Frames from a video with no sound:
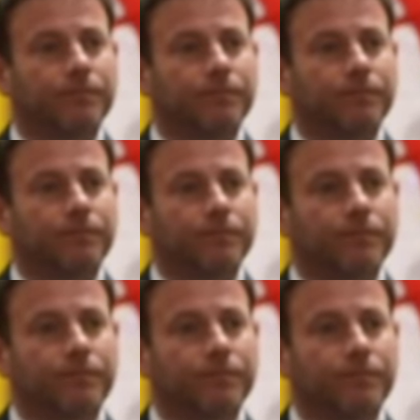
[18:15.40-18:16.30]

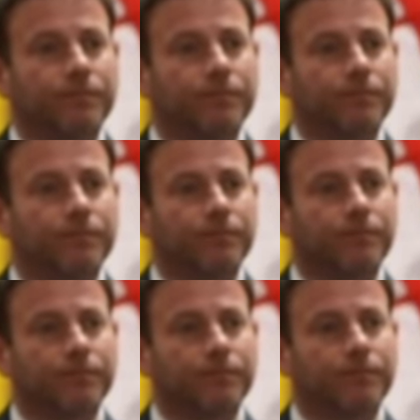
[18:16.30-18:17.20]

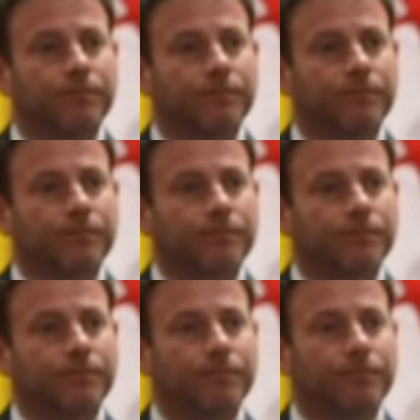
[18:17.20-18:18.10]

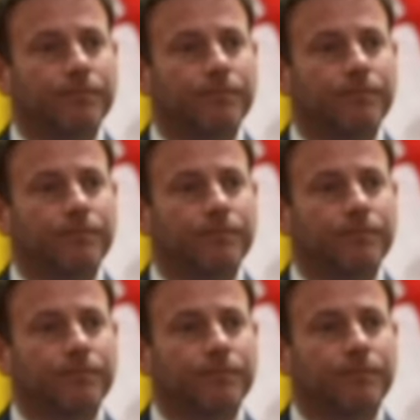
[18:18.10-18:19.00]

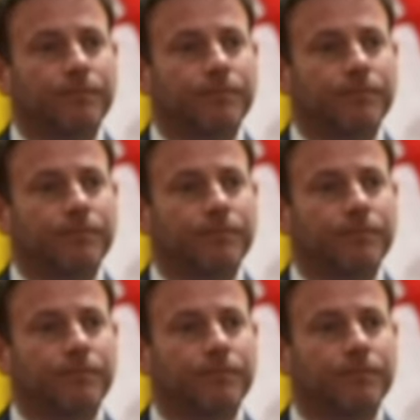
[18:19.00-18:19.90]

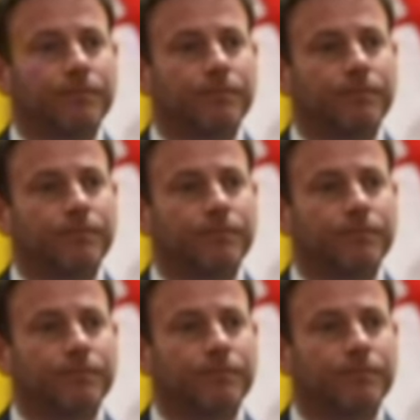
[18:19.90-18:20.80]

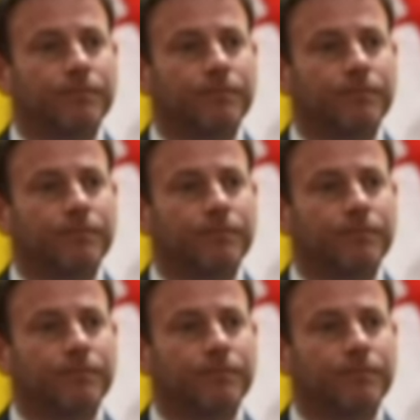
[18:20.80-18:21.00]
The person shown says nothing.